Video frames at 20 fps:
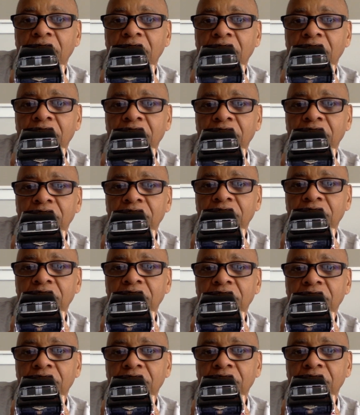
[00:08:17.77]
Here, as you can
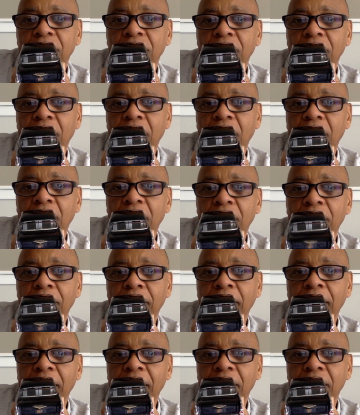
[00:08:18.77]
see, the
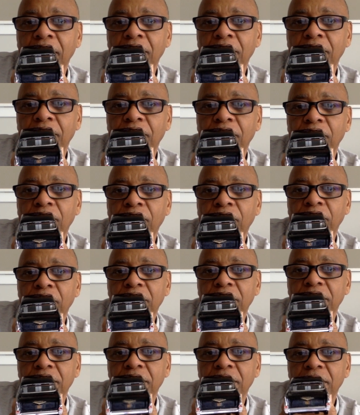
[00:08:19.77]
back of the front
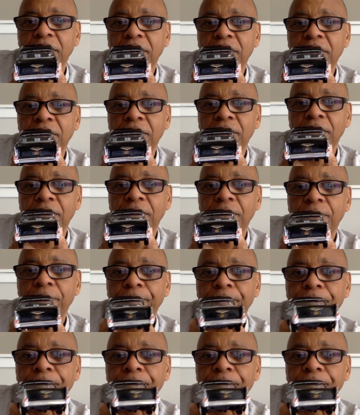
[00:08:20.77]
seats here.